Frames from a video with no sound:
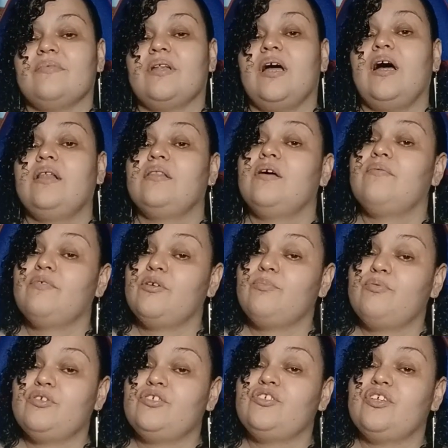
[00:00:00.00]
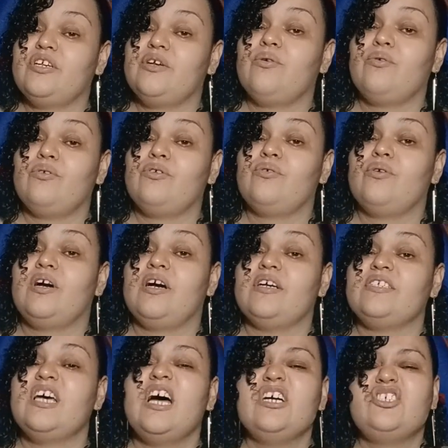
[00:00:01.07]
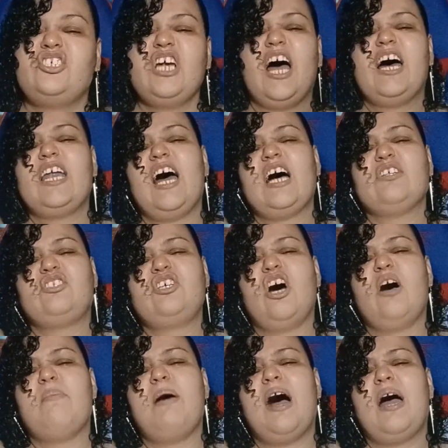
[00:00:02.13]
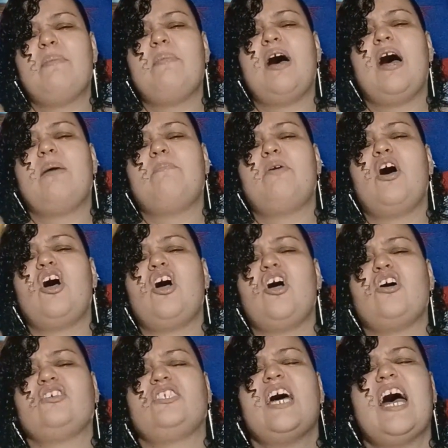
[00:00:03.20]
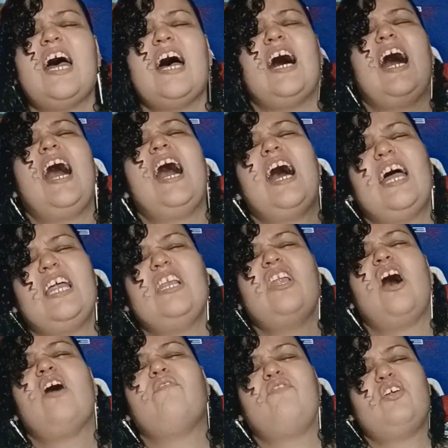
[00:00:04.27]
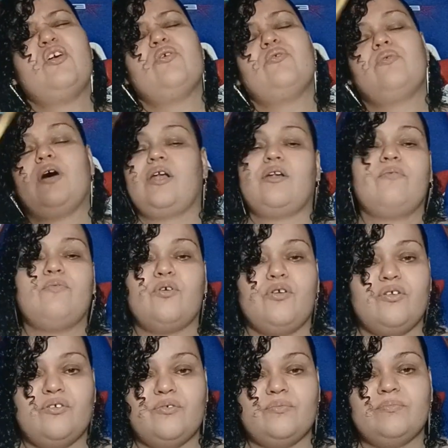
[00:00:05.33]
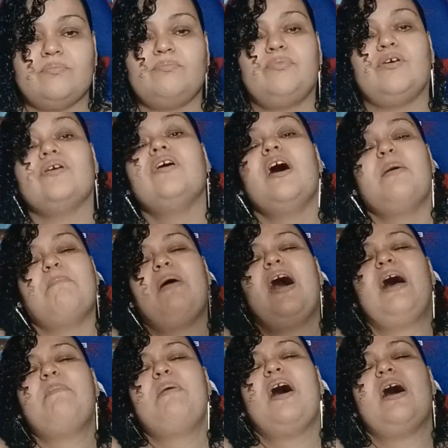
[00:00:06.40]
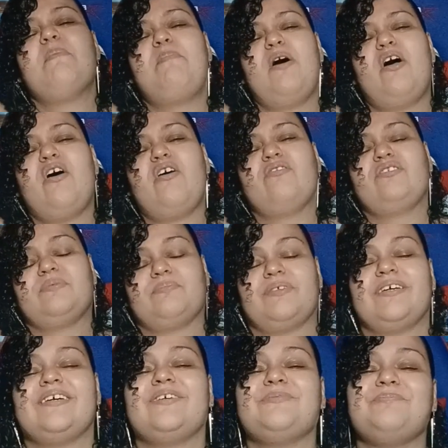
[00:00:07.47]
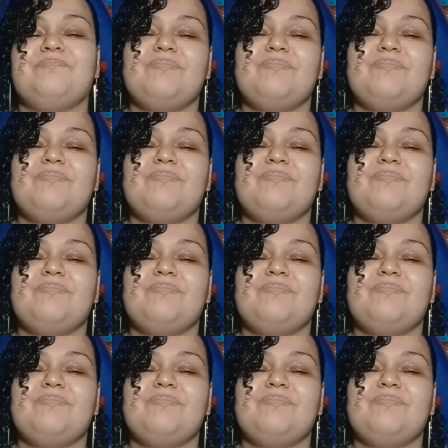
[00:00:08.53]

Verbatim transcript: I love and appreciate all of you guys. Shout out to my members. I love you. I love all of you. But my members.